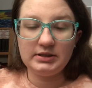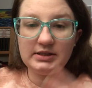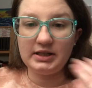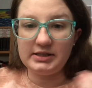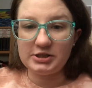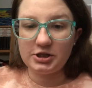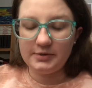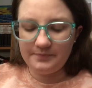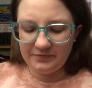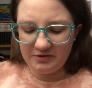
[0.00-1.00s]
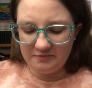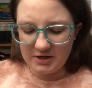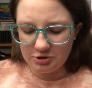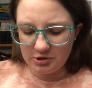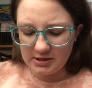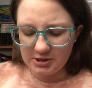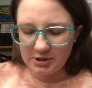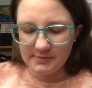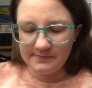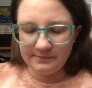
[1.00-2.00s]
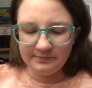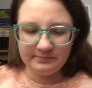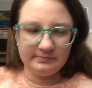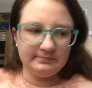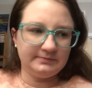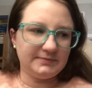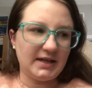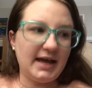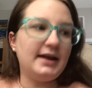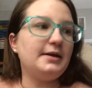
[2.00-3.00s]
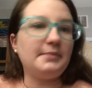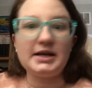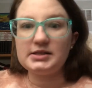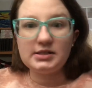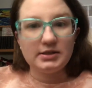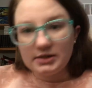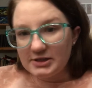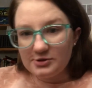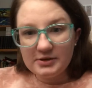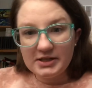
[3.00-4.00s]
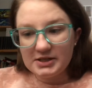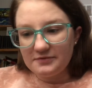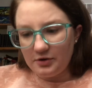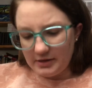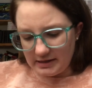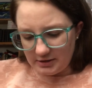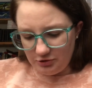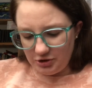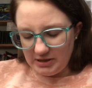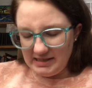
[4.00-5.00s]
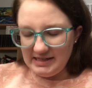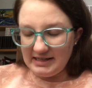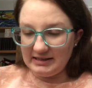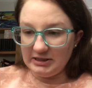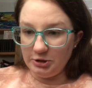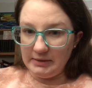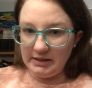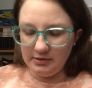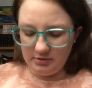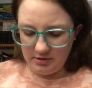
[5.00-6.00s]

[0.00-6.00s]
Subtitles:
cleanser, facial cleanser, and it makes it into an exfoliant. You just need a little bit.